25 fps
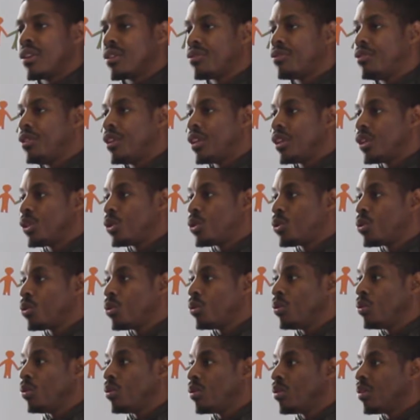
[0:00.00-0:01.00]
referring to
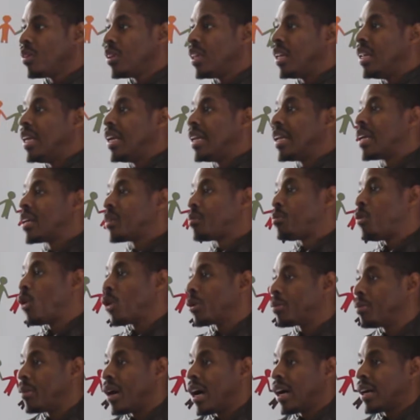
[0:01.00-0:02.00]
the learner
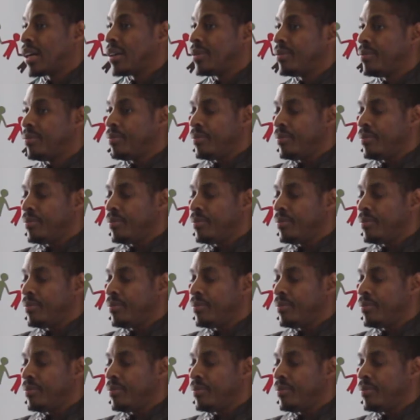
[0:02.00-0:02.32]
report mark.